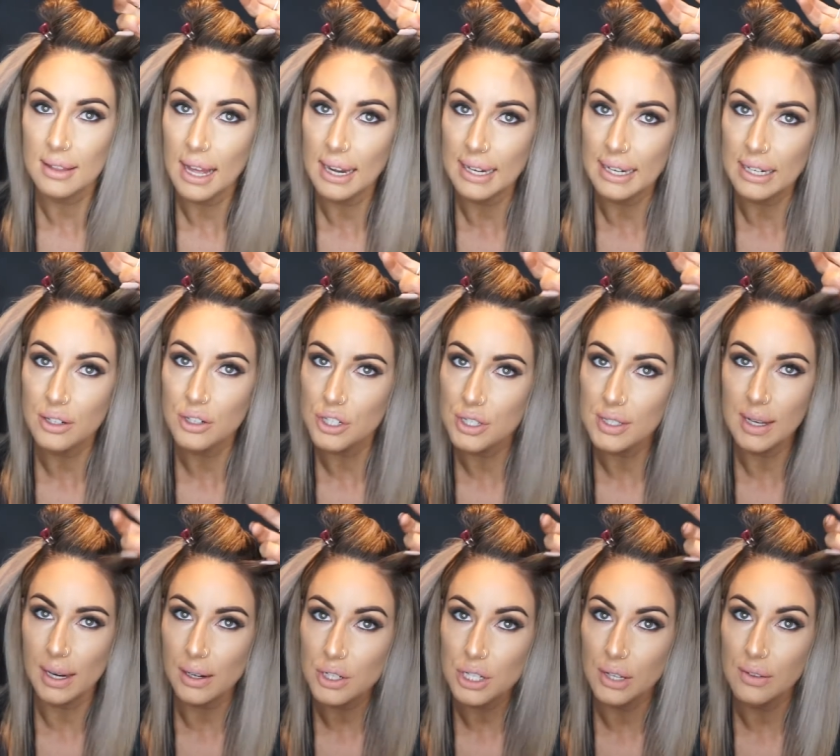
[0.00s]
that inch
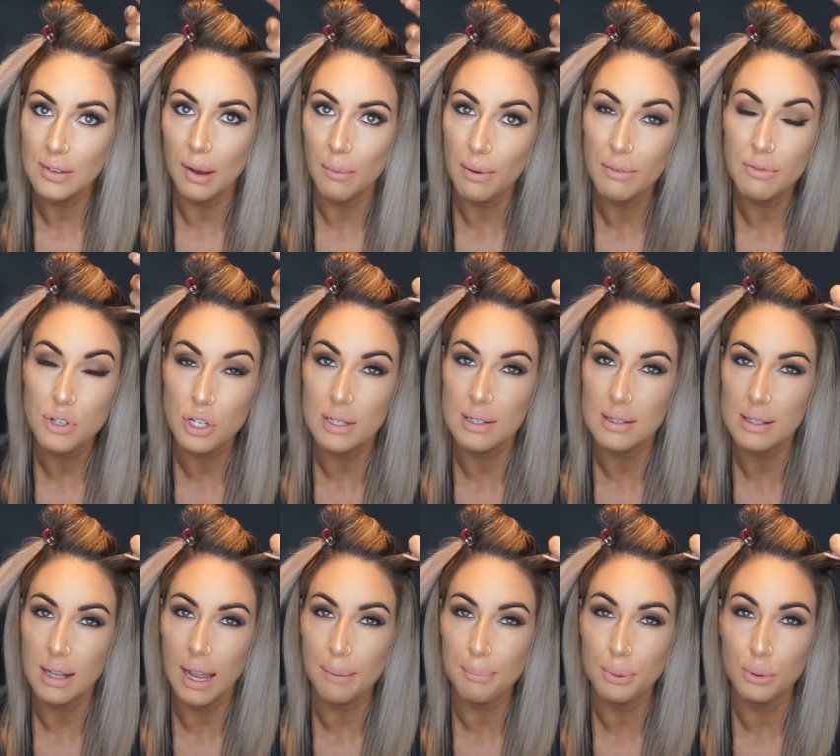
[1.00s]
section that we've just
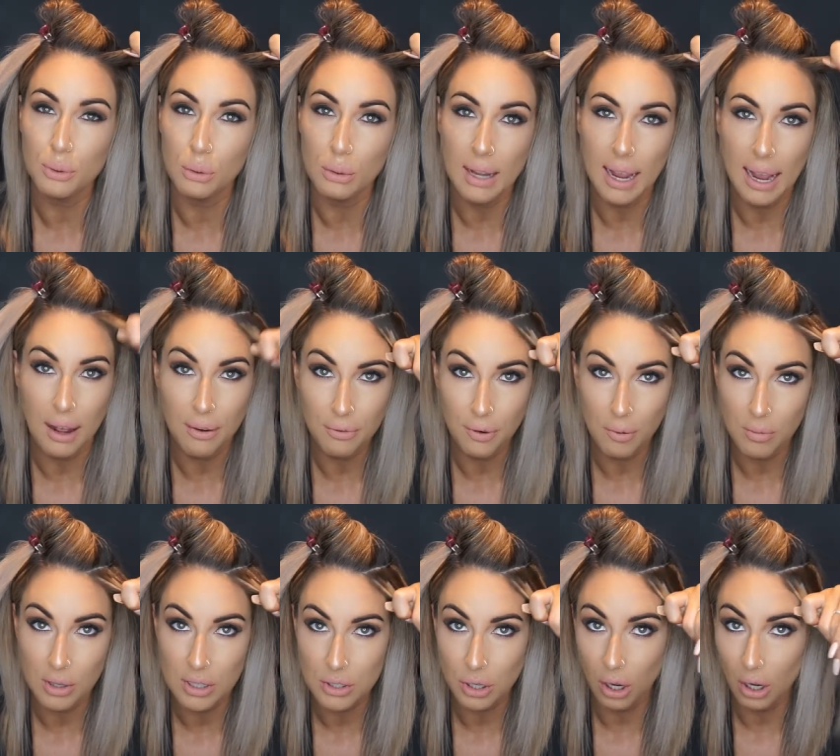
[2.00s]
like pulled out from
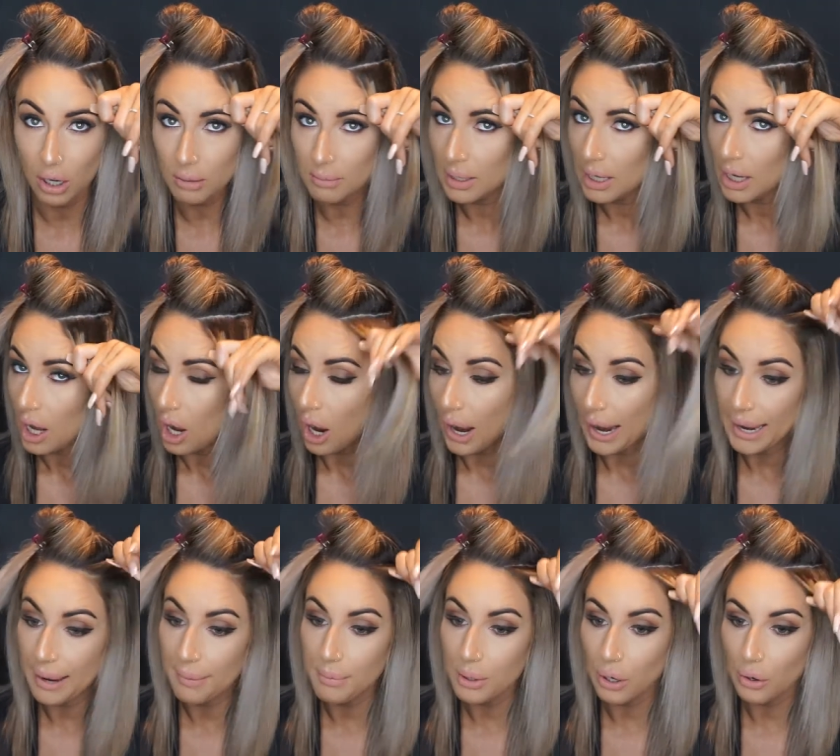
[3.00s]
the top, I
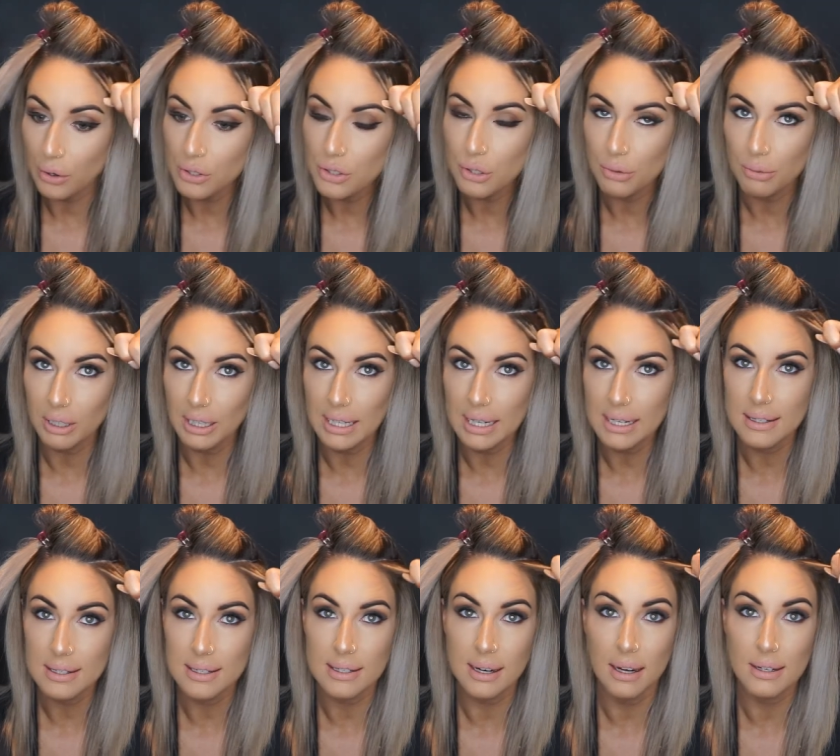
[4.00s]
am going to really
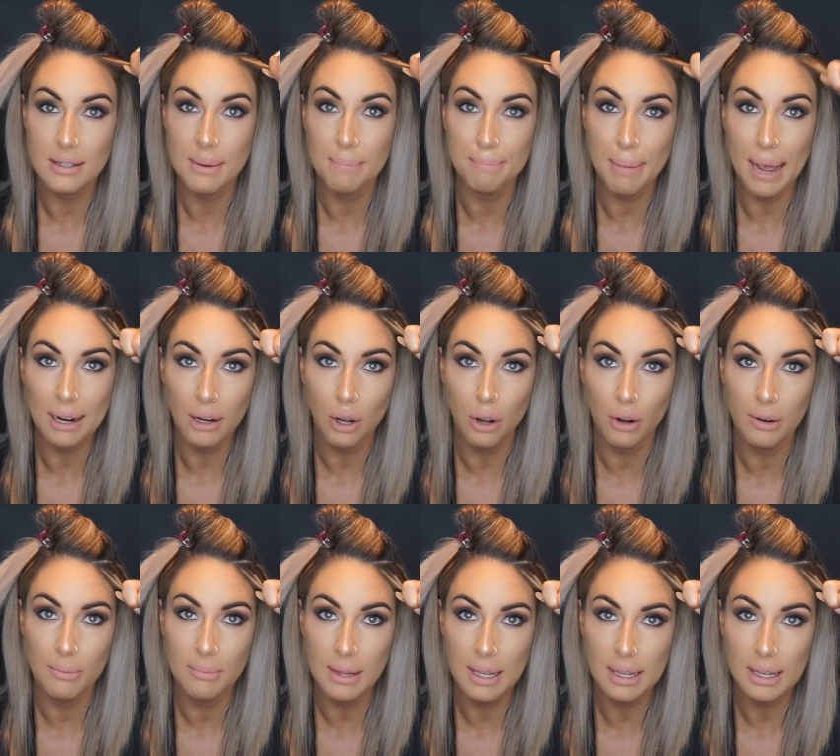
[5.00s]
start to back comb